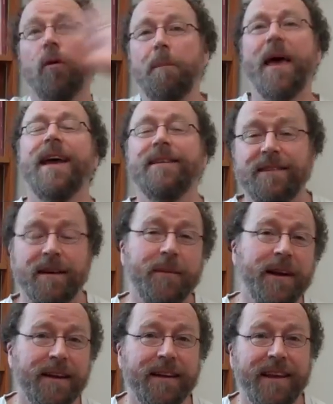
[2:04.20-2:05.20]
you'll pay
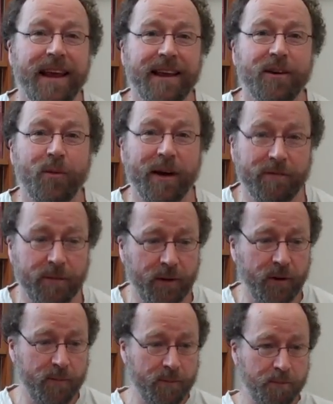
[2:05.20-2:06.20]
somebody to take it away from
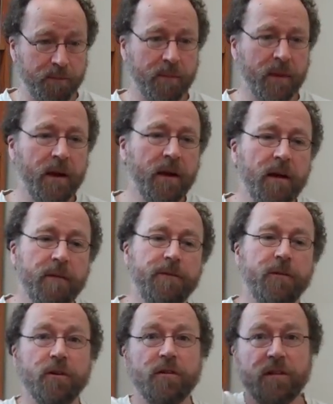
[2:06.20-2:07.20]
you.
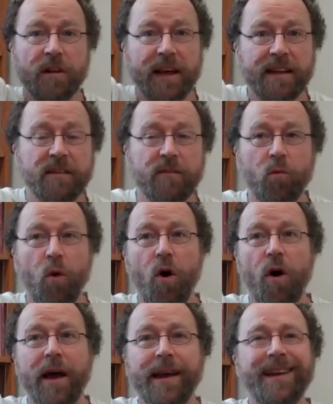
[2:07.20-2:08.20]
First glass of
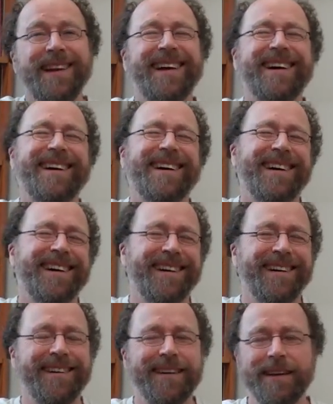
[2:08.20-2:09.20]
wine,
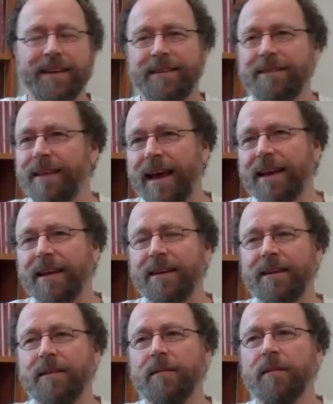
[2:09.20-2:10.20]
oh,
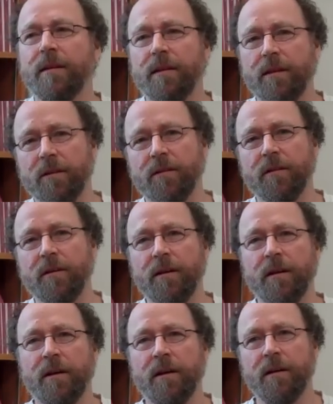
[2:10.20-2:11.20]
second,
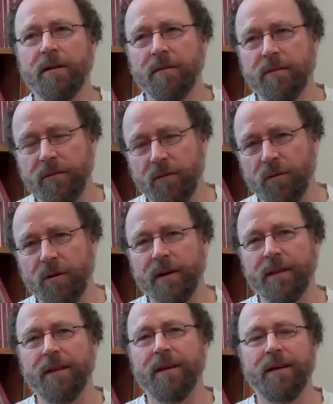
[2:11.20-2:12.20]
third,
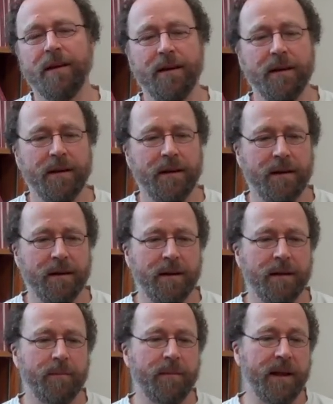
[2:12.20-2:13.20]
fourth.
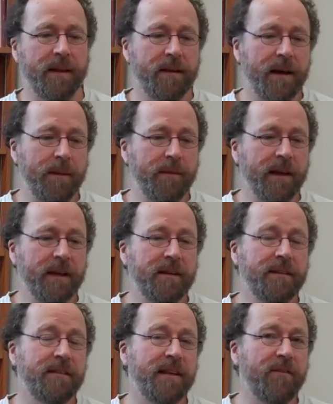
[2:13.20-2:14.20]
By the time you
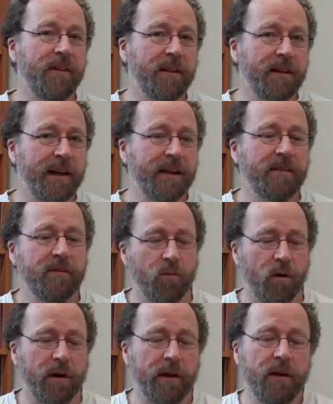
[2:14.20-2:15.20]
get your seventh glass of
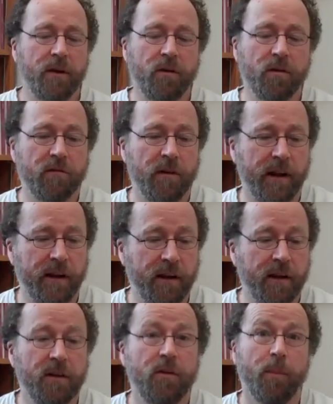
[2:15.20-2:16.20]
wine, you're
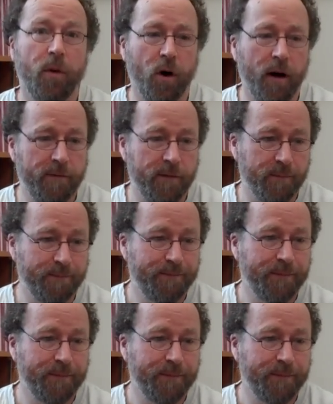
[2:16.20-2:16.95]
ready to boff.